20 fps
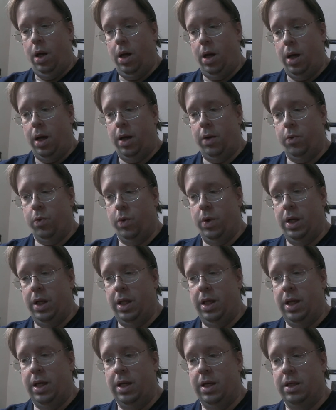It
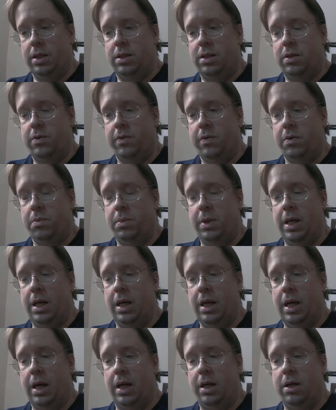really is, for
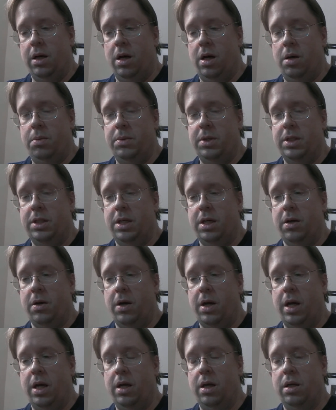me, a
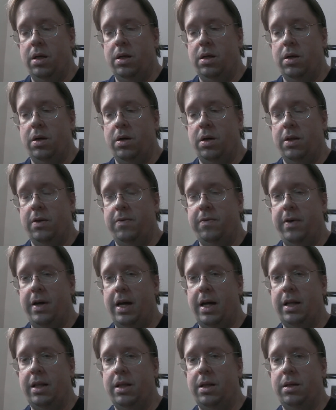commentary on the
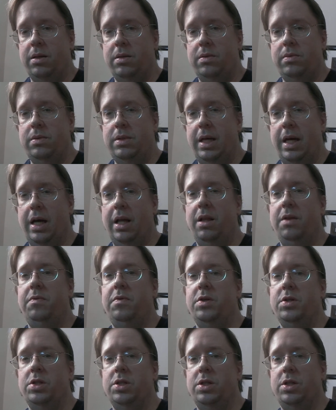fact that
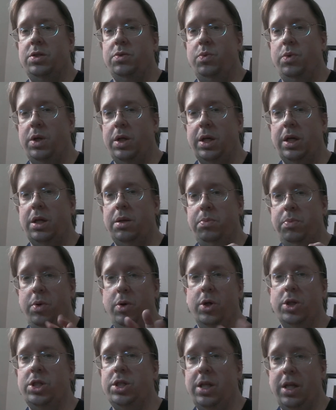television is willing to
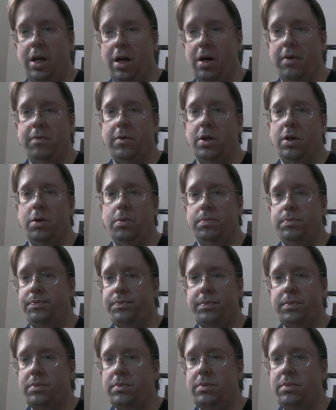push the envelope,
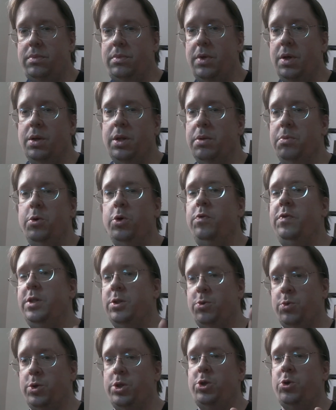that the movies
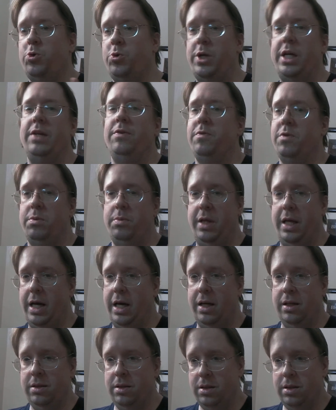retreat from that.